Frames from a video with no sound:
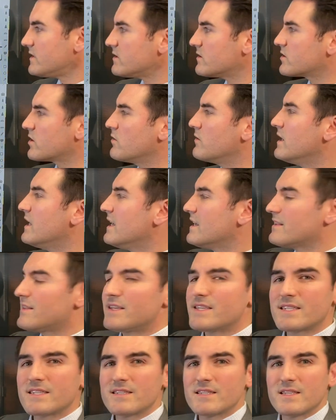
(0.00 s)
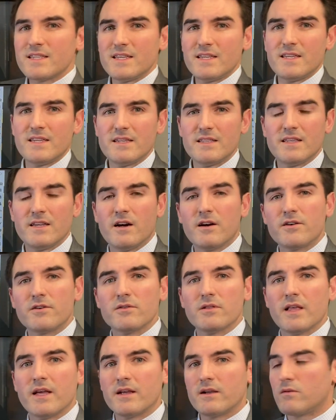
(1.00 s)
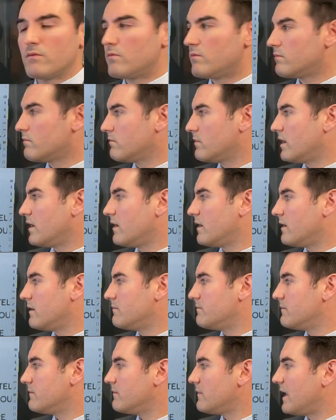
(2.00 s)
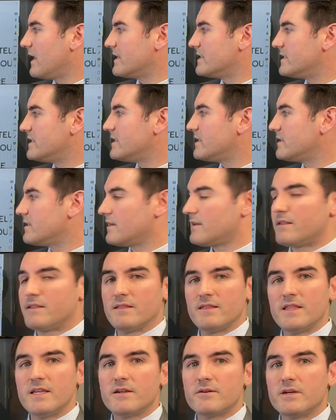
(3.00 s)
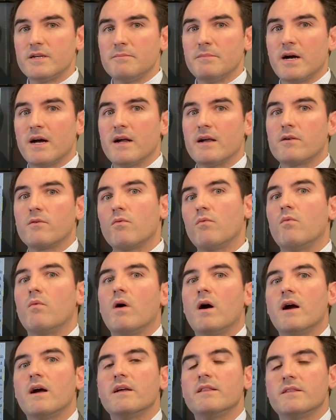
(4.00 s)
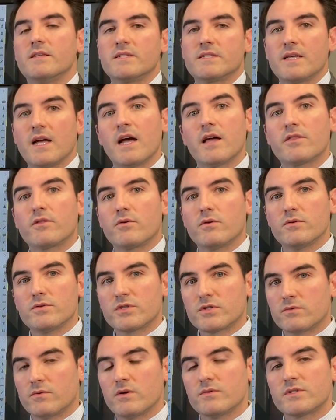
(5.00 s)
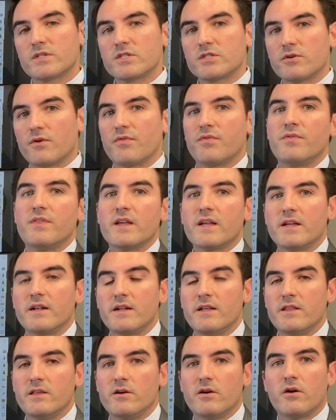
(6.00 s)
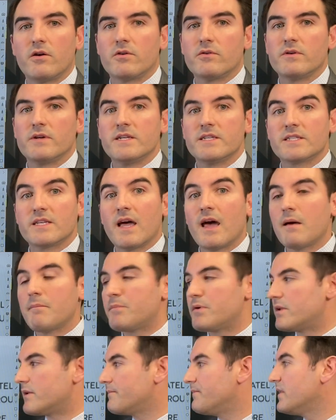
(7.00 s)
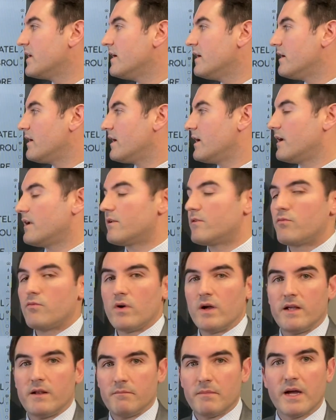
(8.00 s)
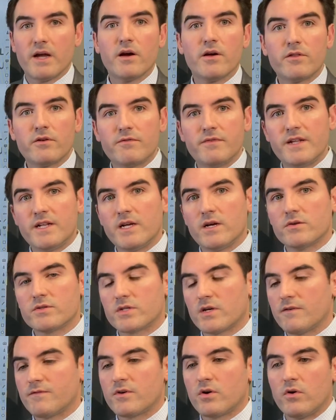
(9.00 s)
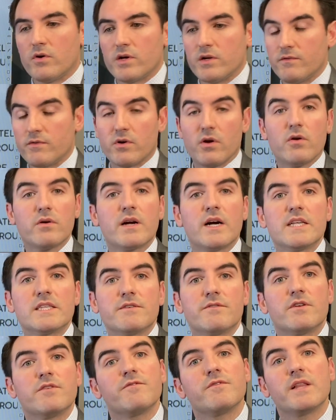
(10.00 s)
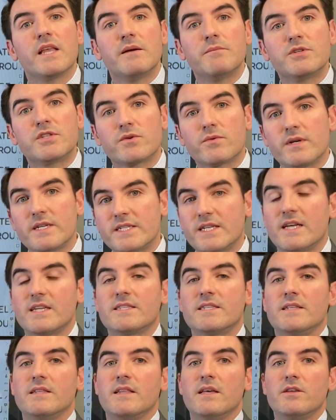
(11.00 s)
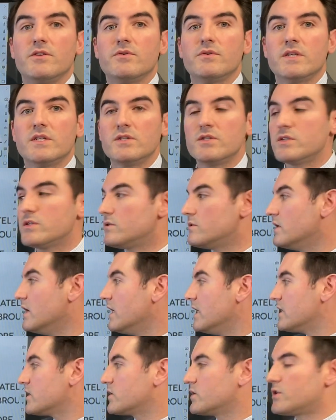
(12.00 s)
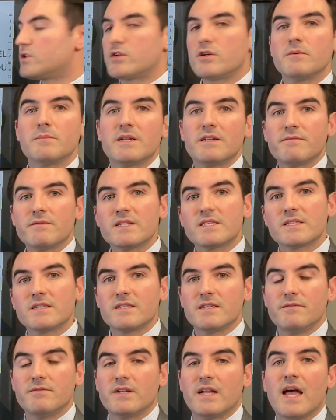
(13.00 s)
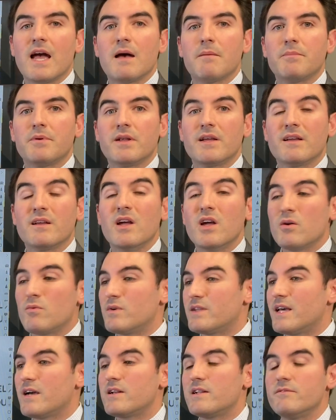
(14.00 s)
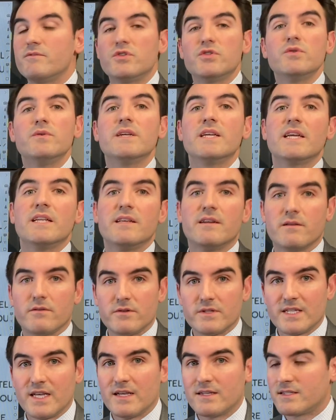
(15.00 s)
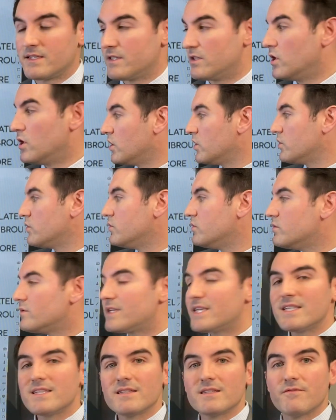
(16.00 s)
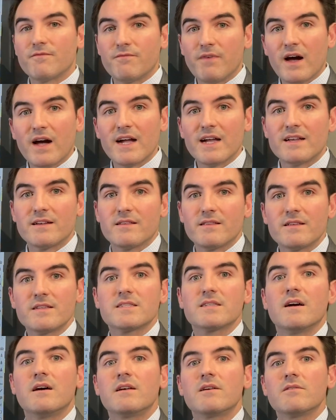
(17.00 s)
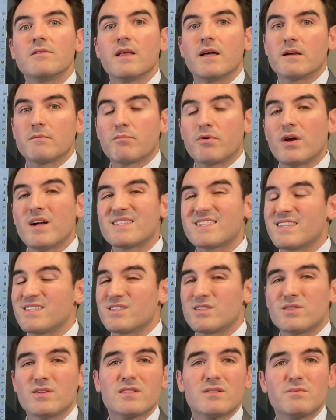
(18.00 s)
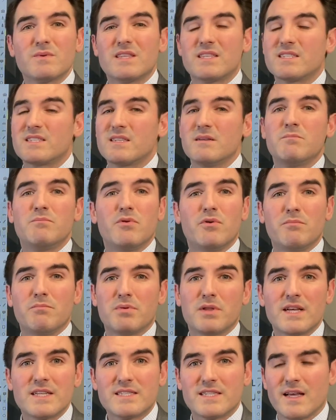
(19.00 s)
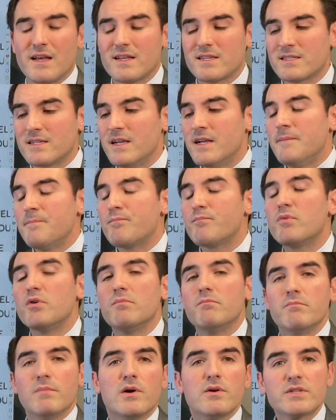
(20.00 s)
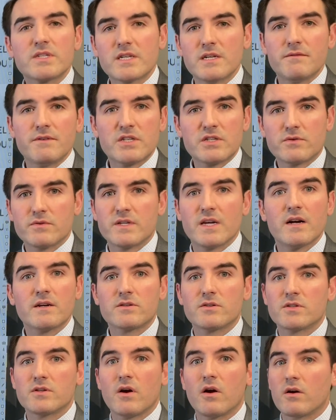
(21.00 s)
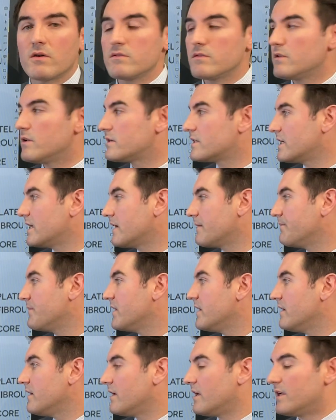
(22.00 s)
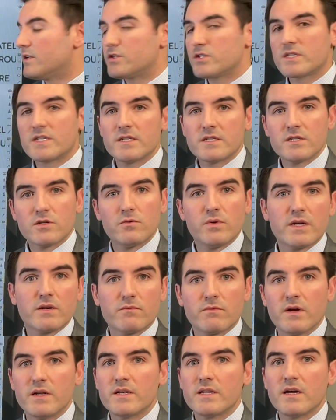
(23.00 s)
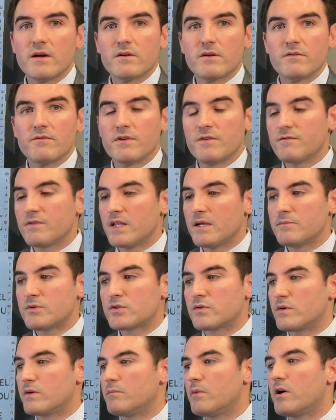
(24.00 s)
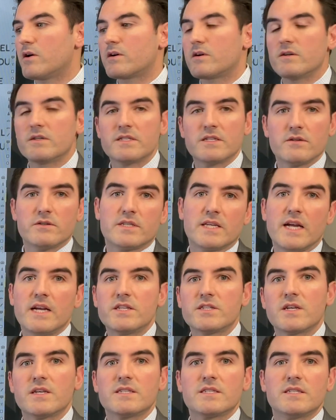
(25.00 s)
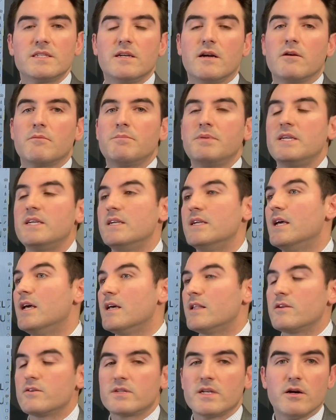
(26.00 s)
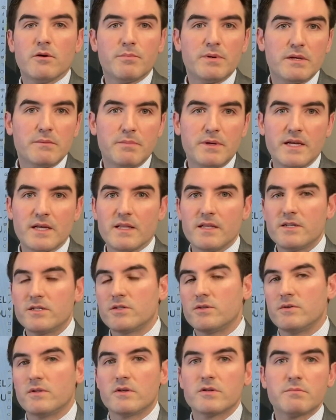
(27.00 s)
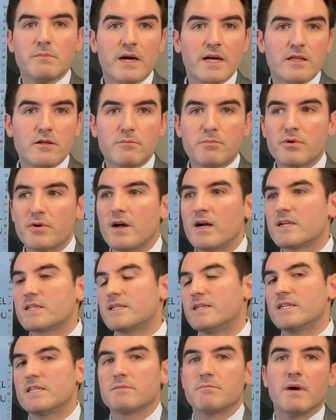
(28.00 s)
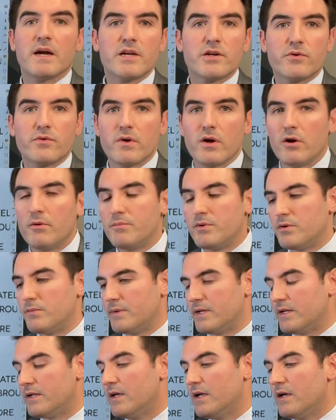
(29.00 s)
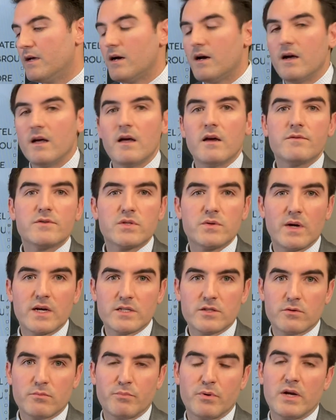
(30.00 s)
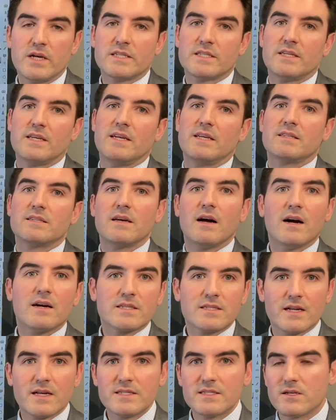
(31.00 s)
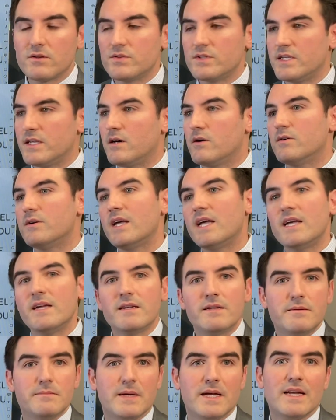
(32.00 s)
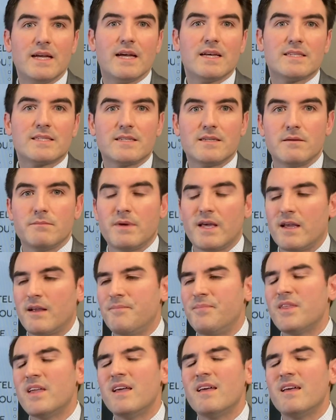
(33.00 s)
So this is the underlying idea and theory behind why this atherosclerosis or thickening of the arteries happen. And in my other videos, I've gone over all kinds of inflammatory testing that you can do to determine if this is even happening without even doing any other testing. You can find this underlying process just with simple blood tests, but most conventional doctors aren't looking. And just as a quick rundown of inflammatory markers, there's hsCRP, there's LPPLA2, there's myeloperoxidase, microalbumin, F2 isoprostanes, oxidized LDL, ADMA, SDMA.